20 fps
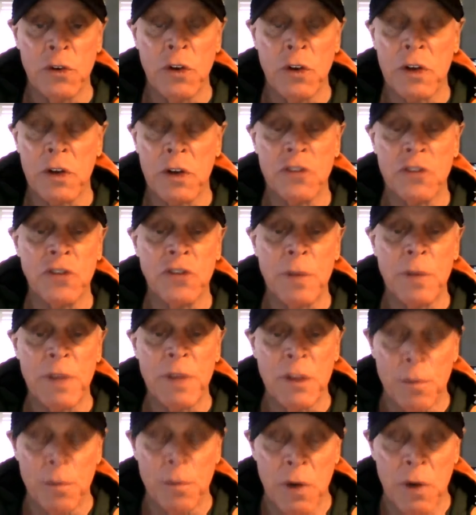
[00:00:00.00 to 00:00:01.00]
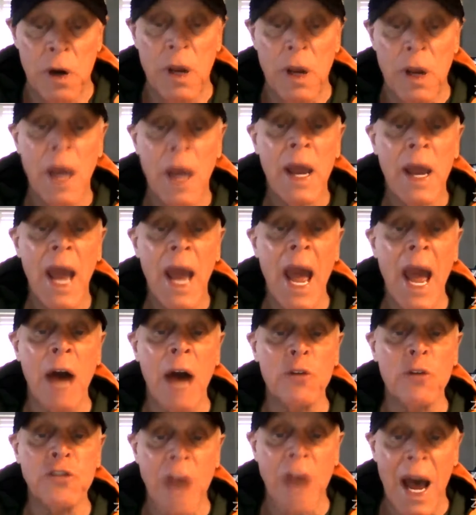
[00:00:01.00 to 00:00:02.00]
you can send me the book,
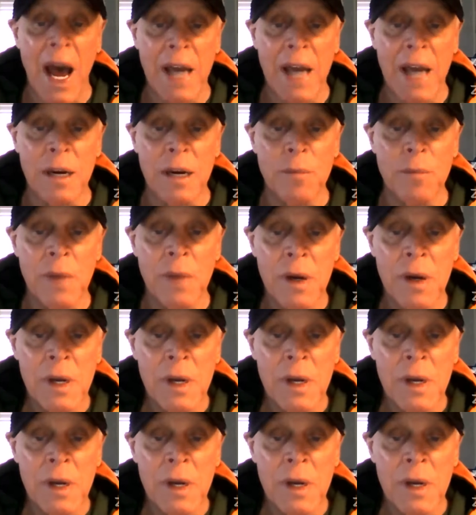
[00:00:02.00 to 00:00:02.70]
I'll sign them.